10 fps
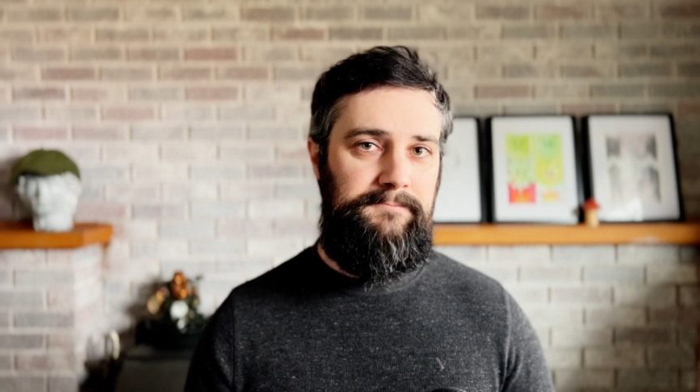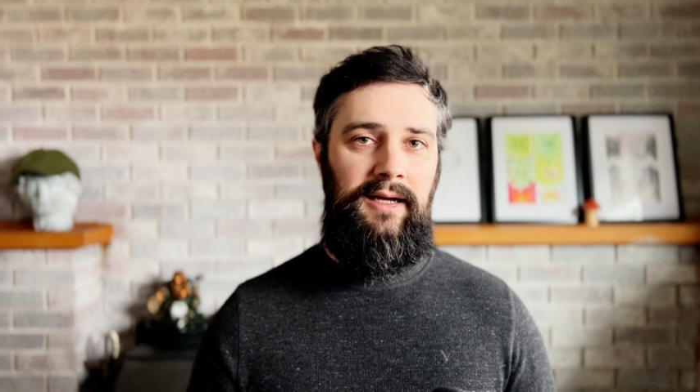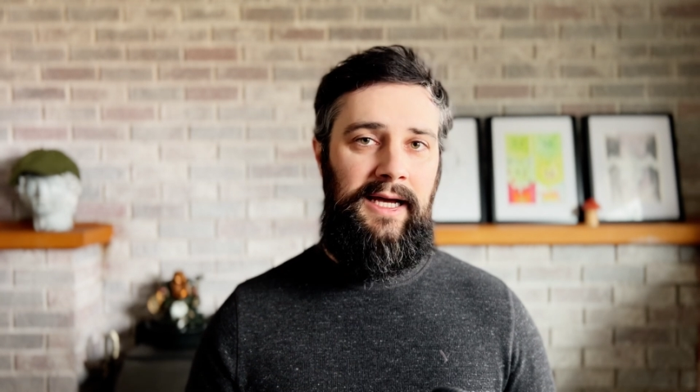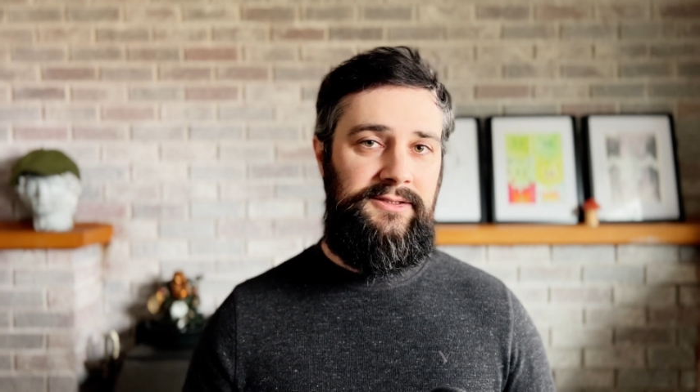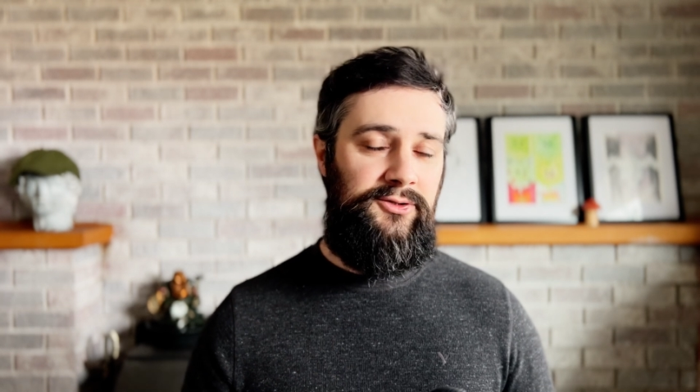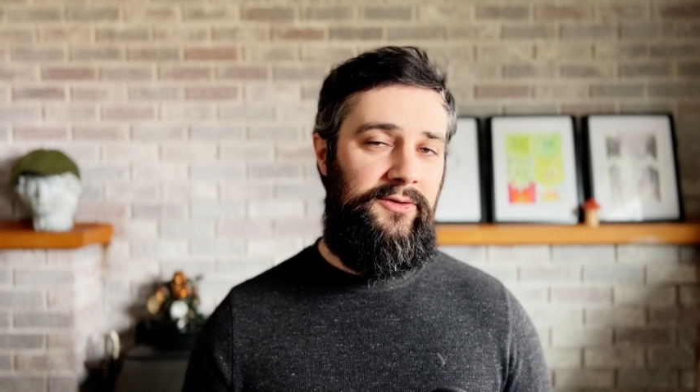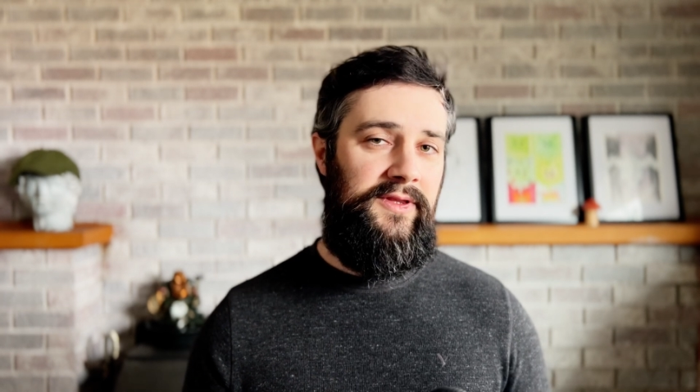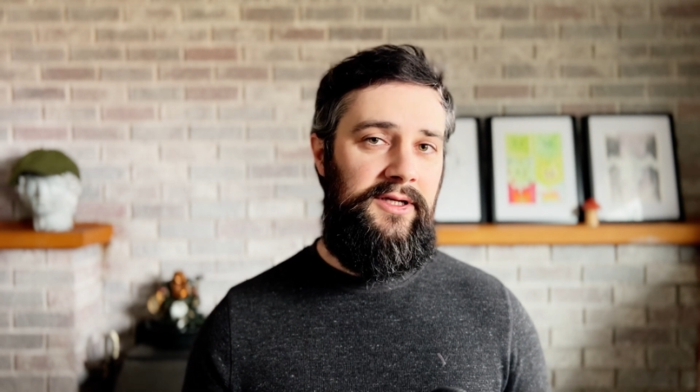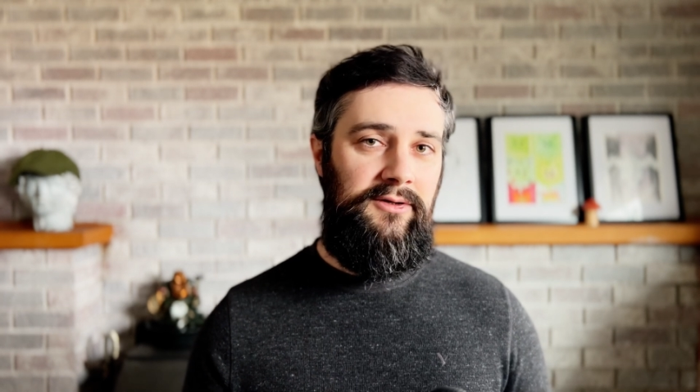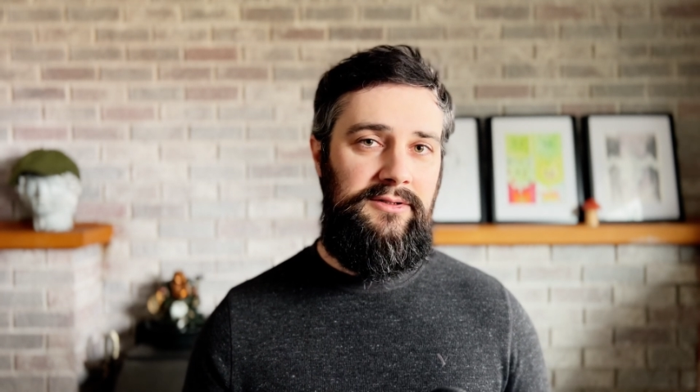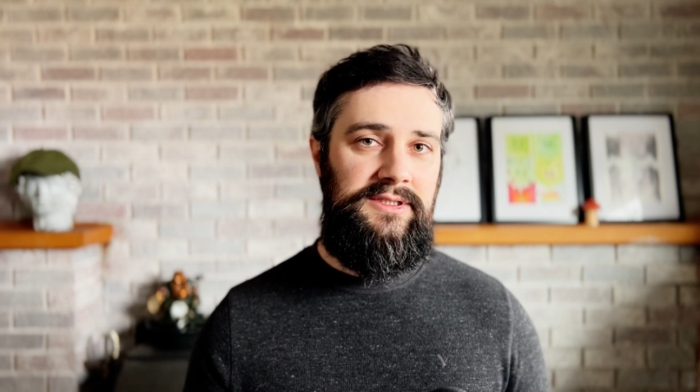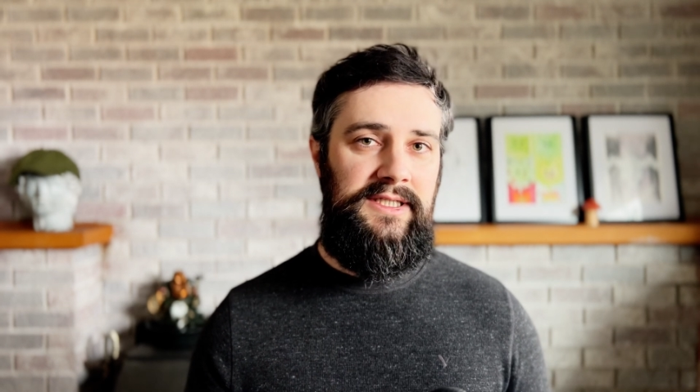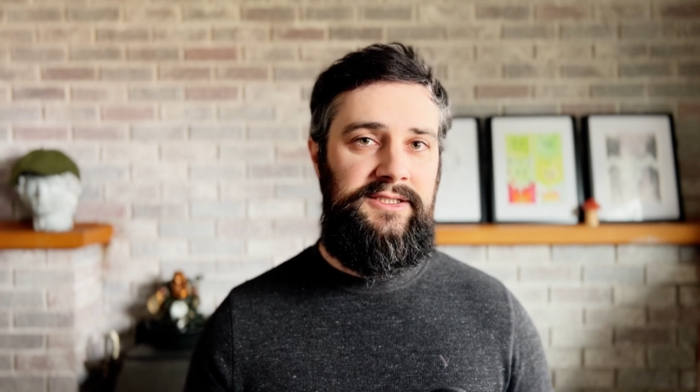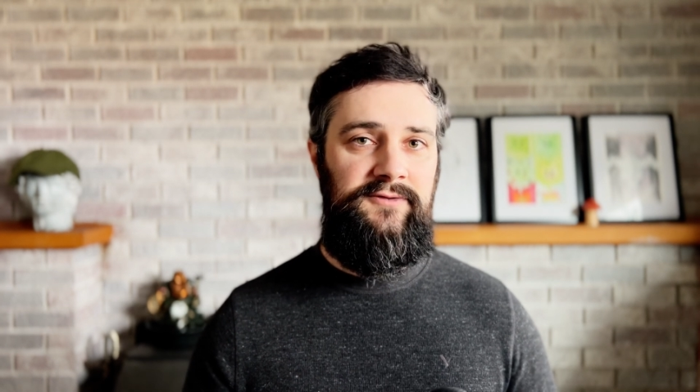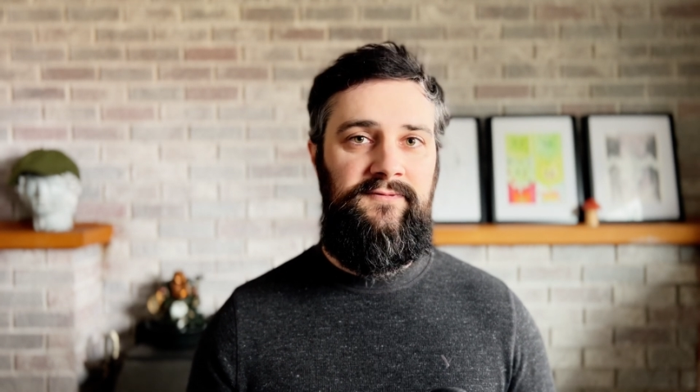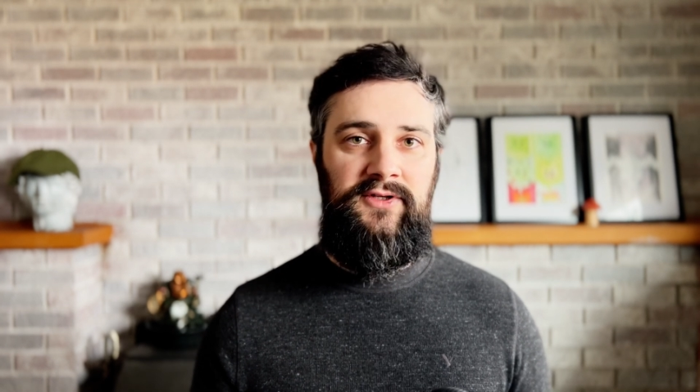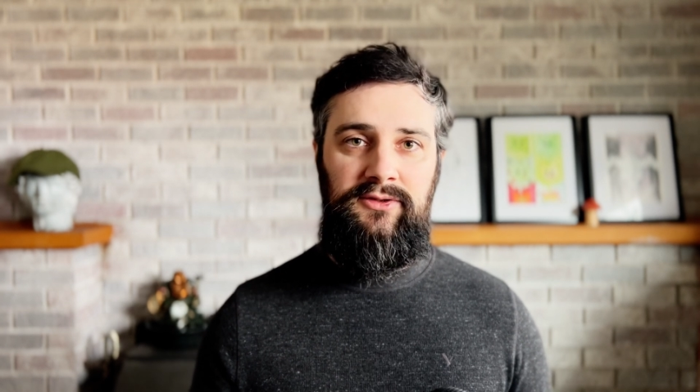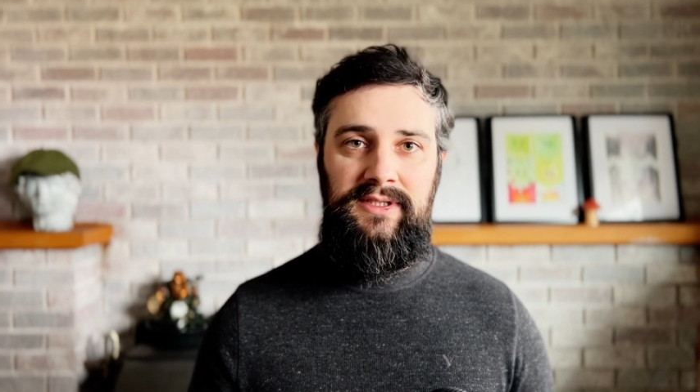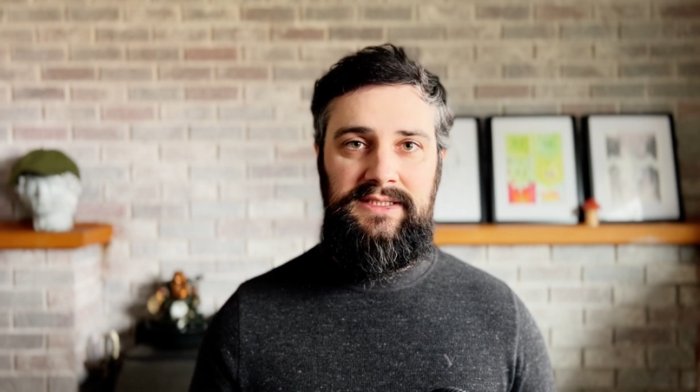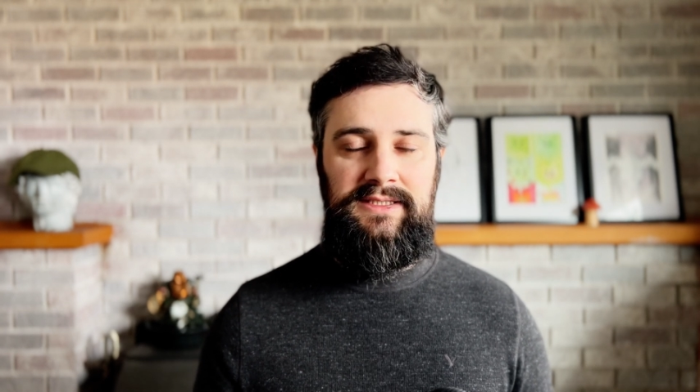Astrotheoros lets you view
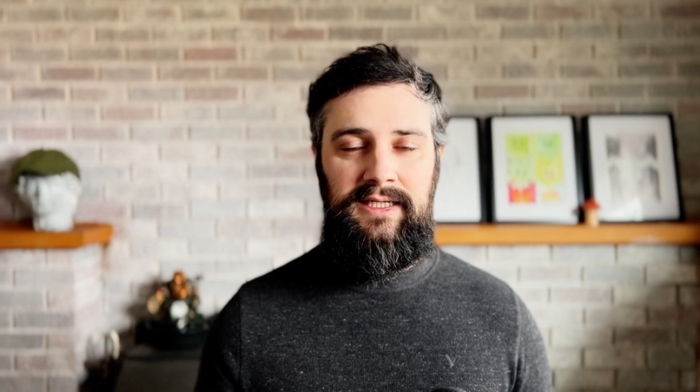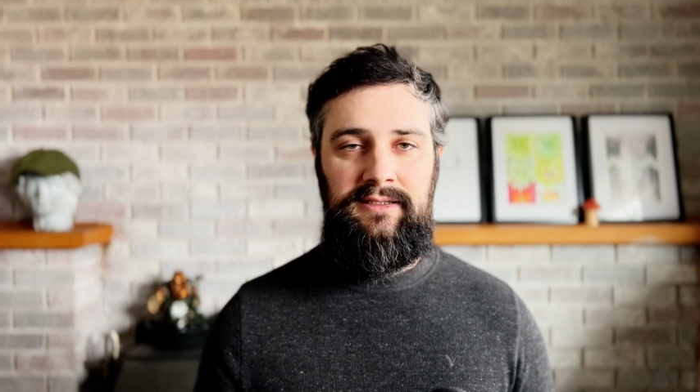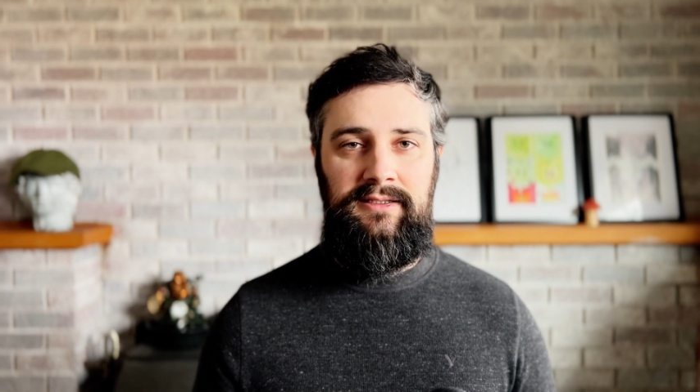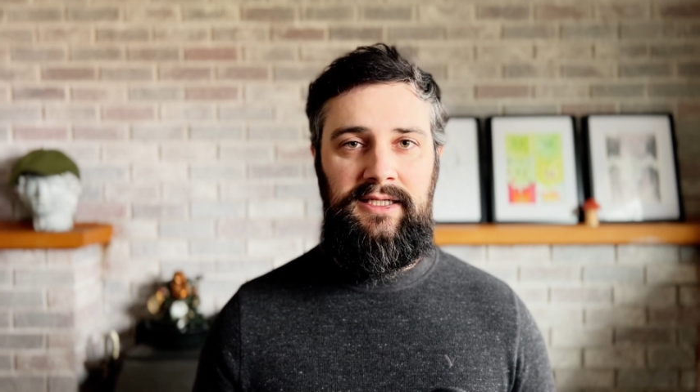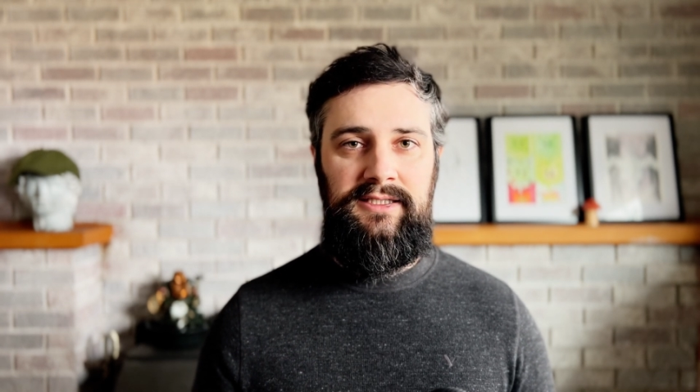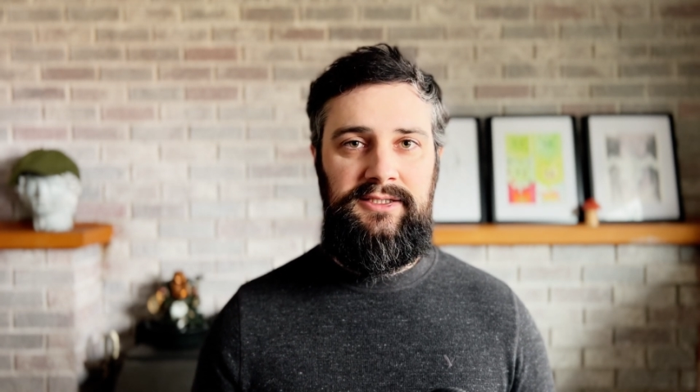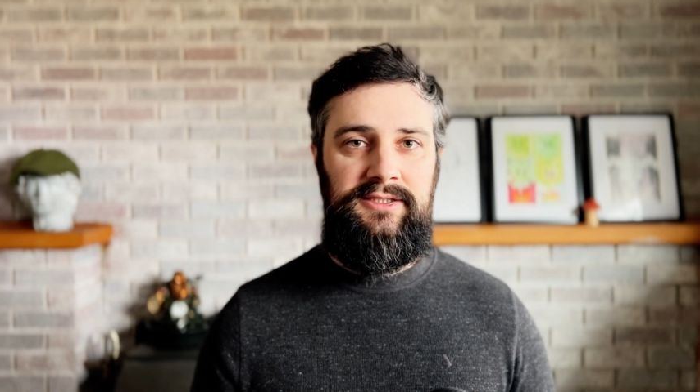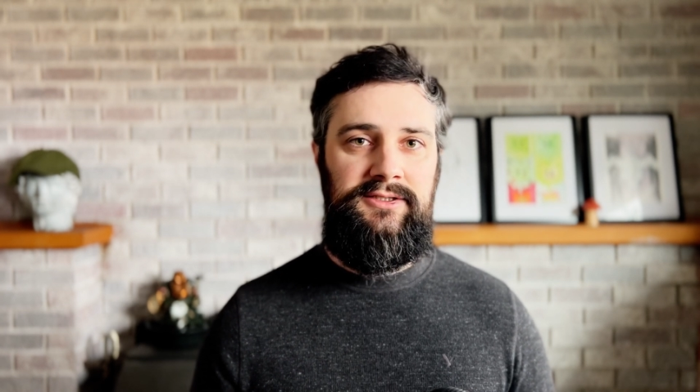these declinations